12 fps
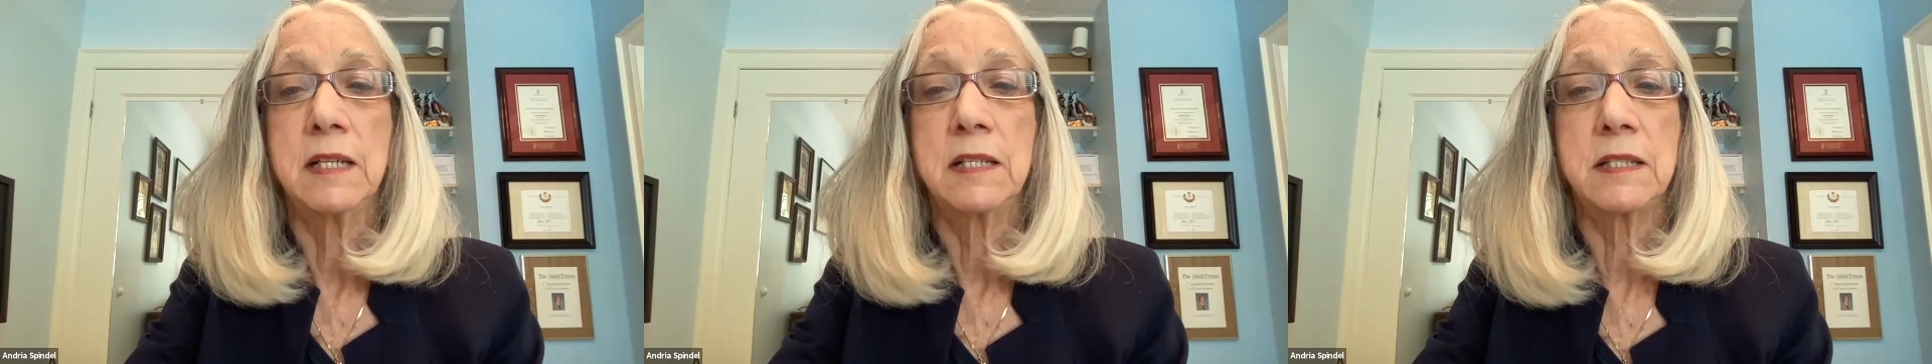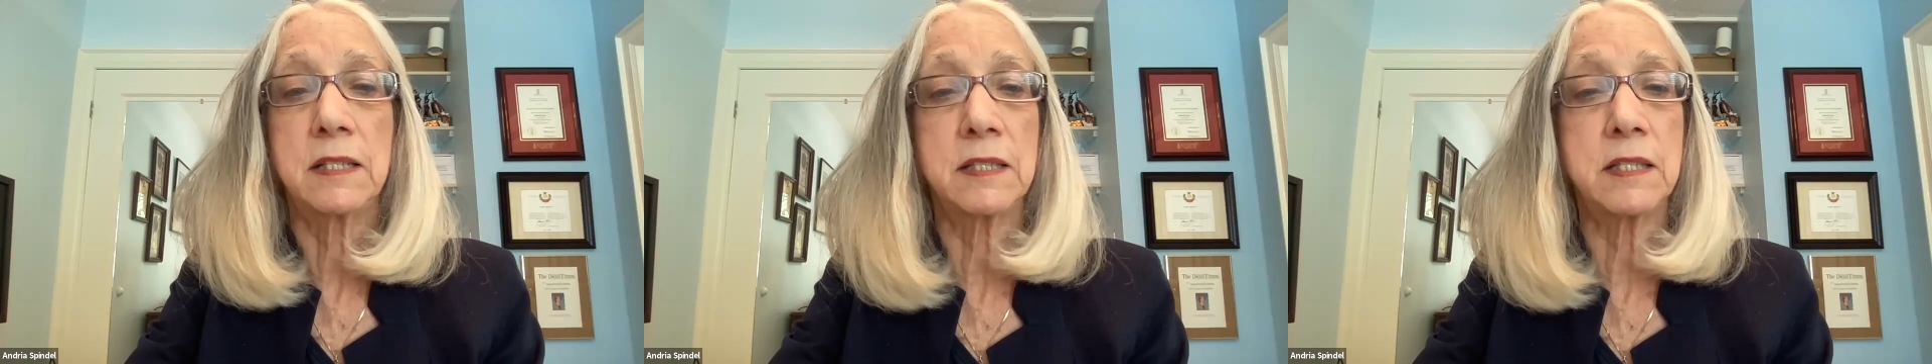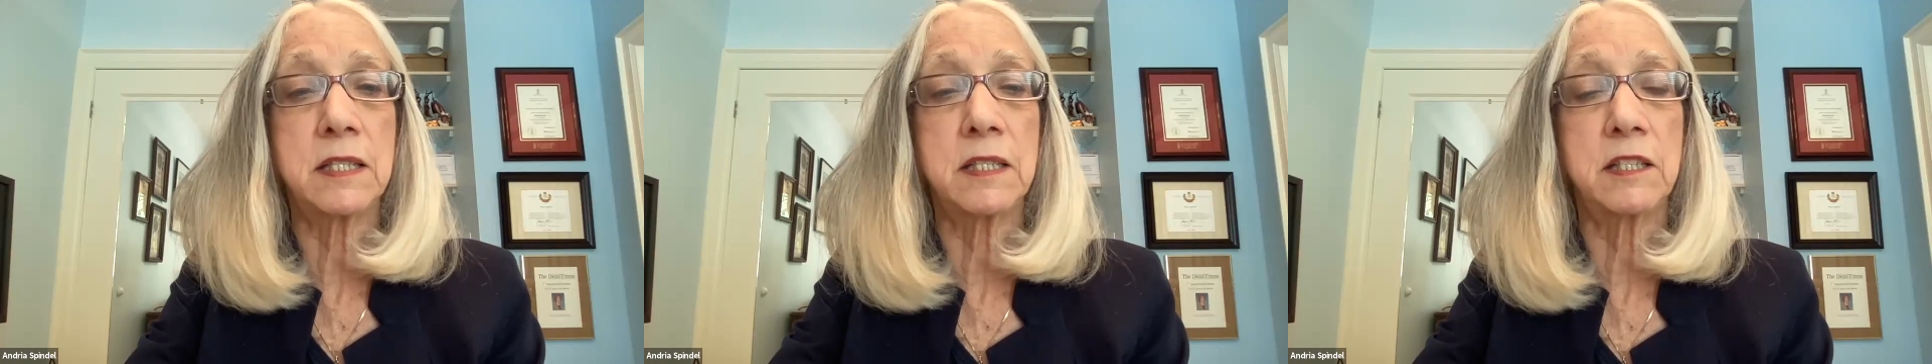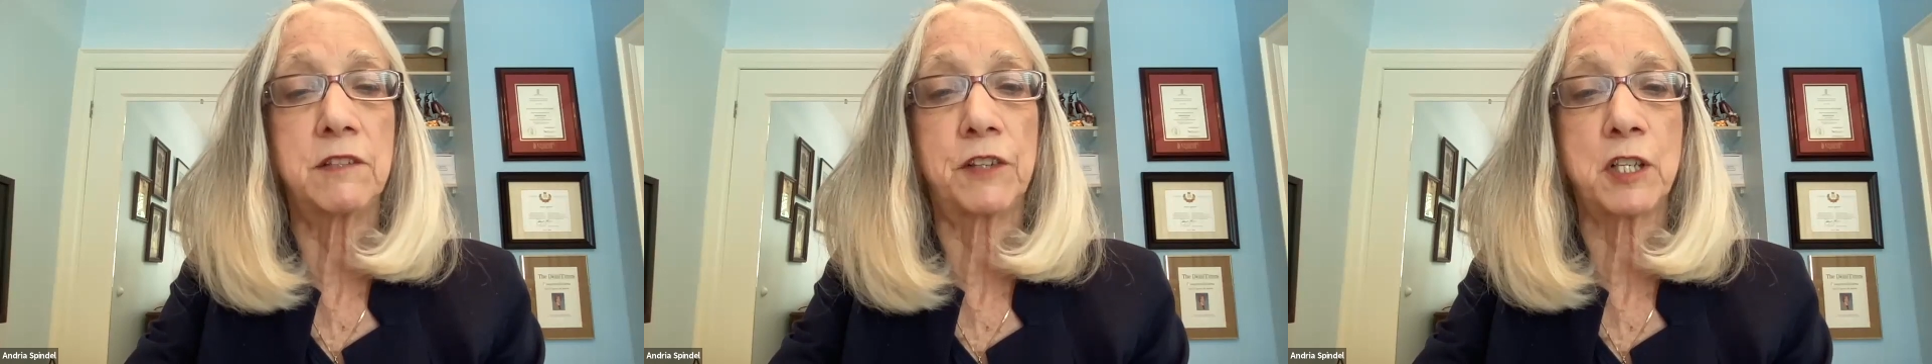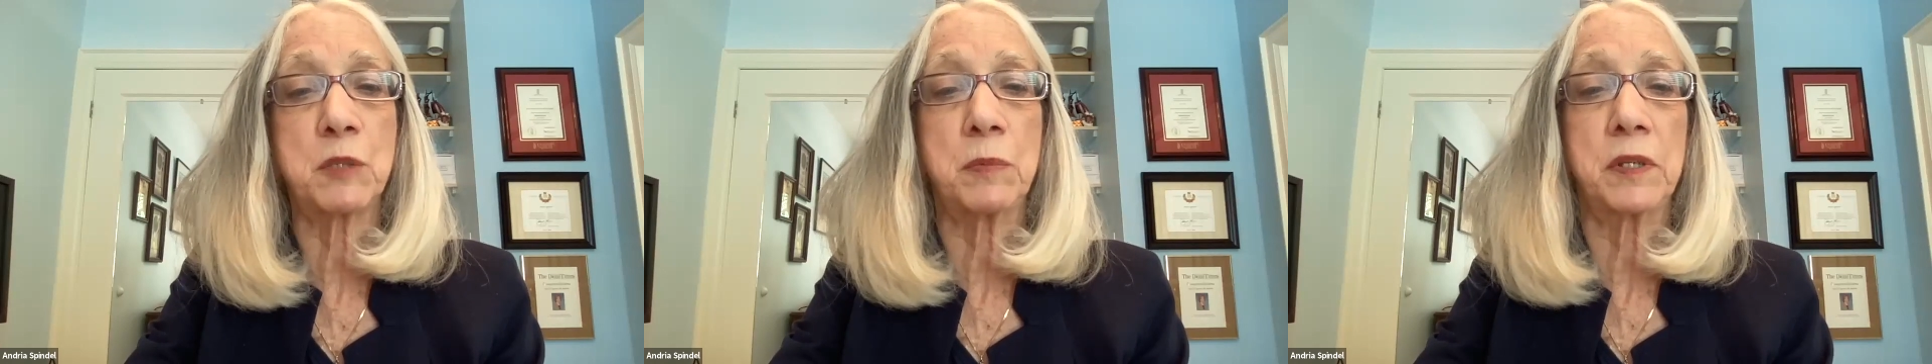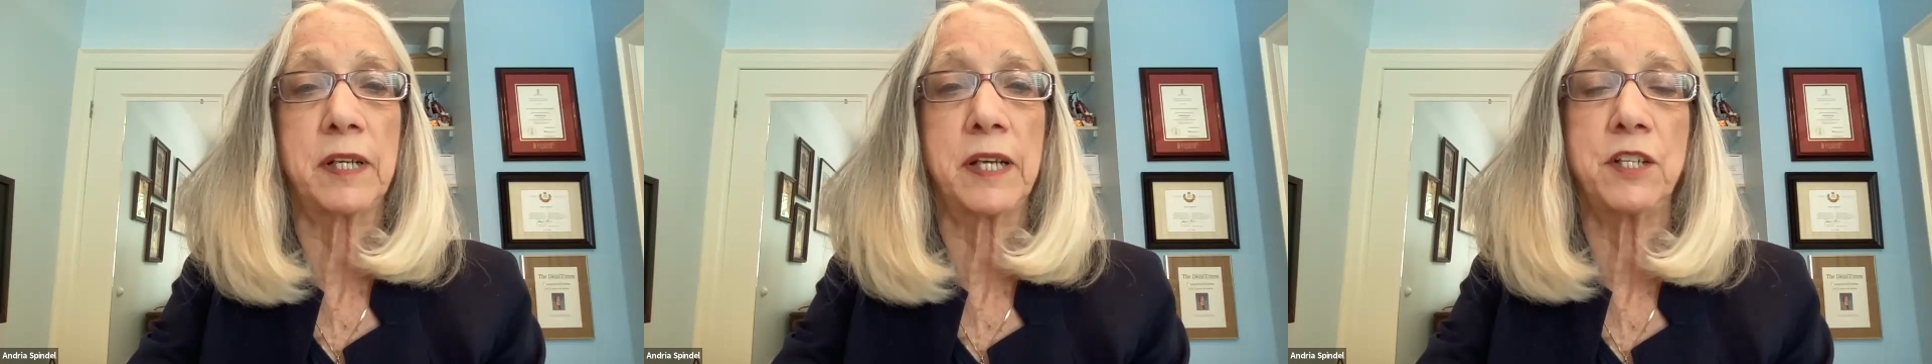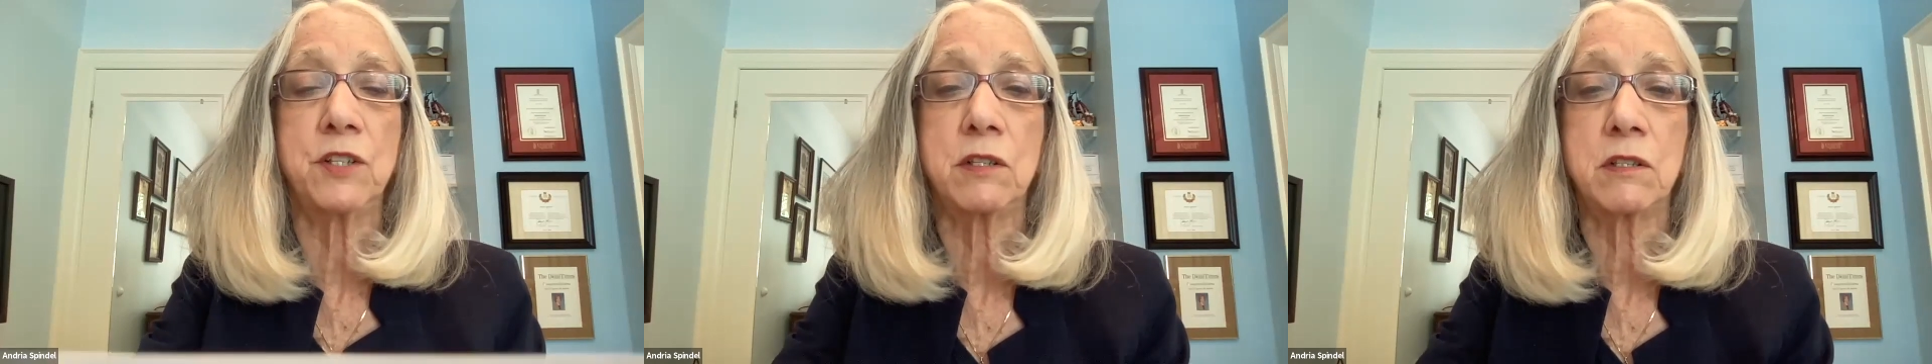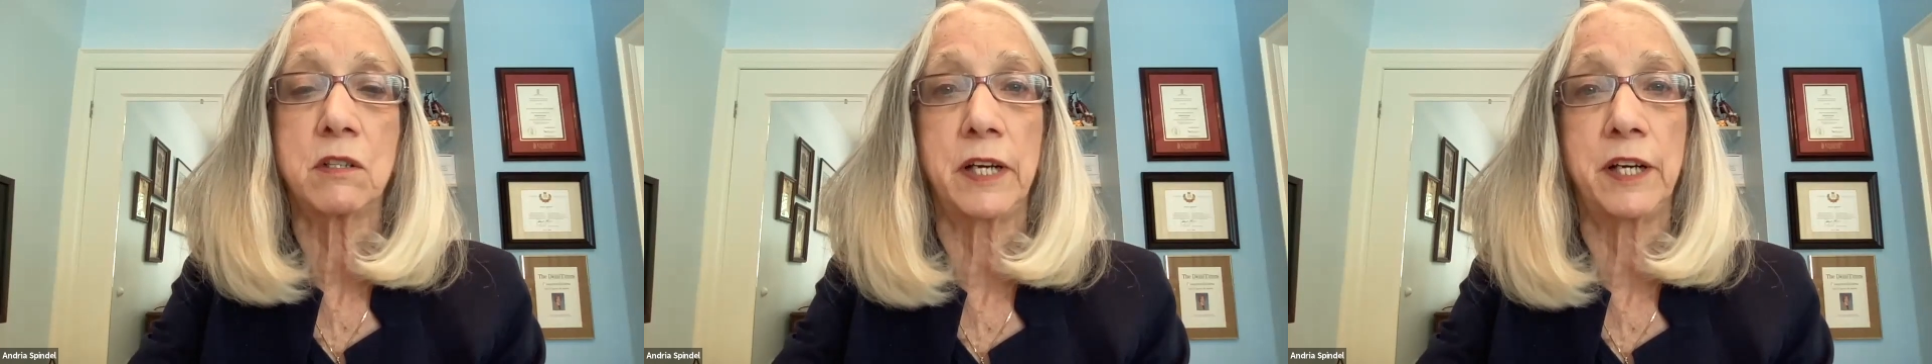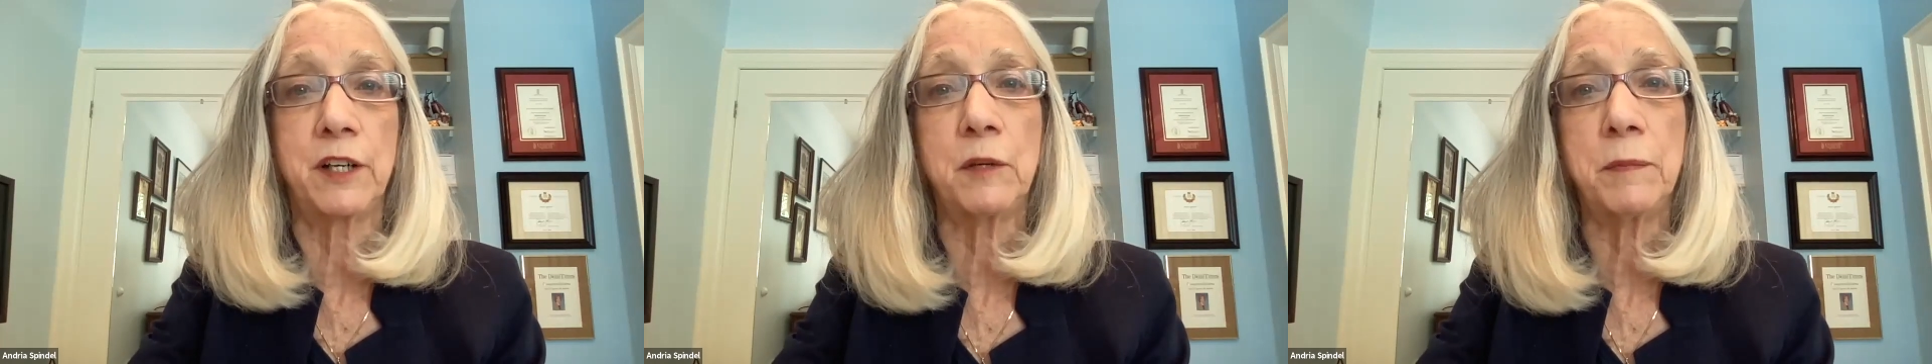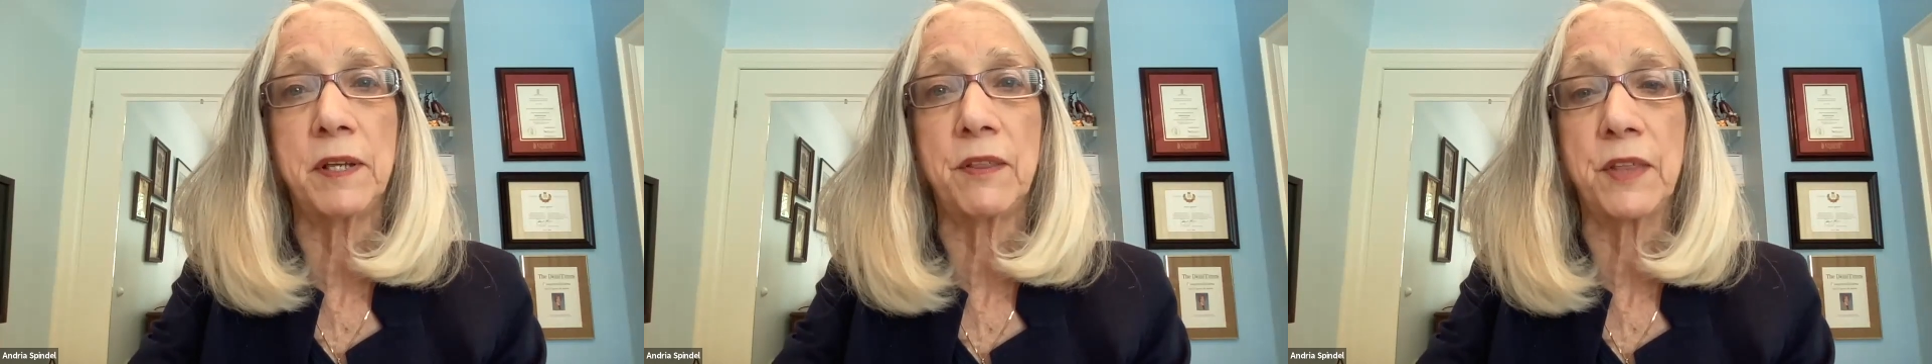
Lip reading: solicited for explanations on Arabic